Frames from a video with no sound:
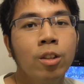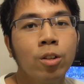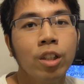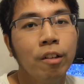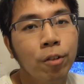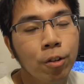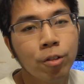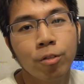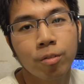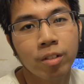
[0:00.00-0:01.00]
So if
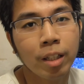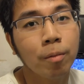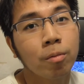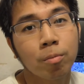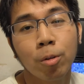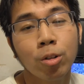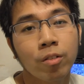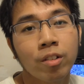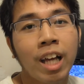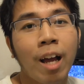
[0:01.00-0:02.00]
you take
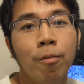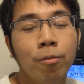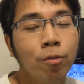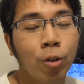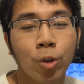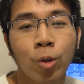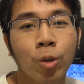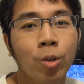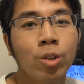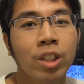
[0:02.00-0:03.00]
most of the time
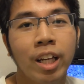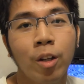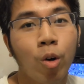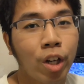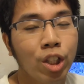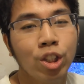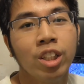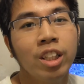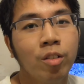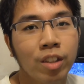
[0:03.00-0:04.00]
photos and
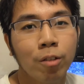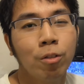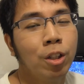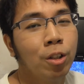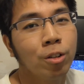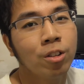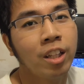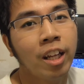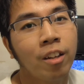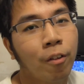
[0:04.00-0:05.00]
occasionally you take
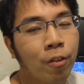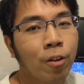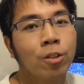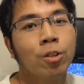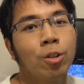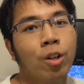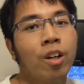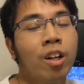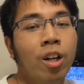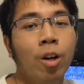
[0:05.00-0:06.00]
videos, then of course
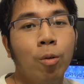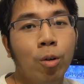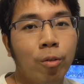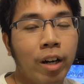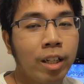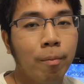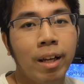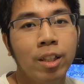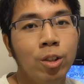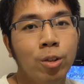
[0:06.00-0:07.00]
you would
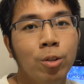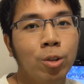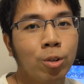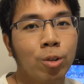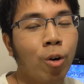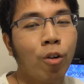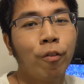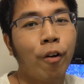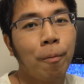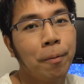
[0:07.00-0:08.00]
recommend you to
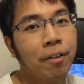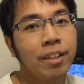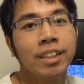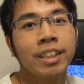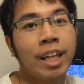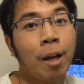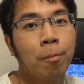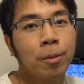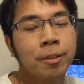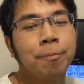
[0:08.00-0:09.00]
go for a mirrorless
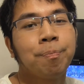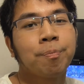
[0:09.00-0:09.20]
camera,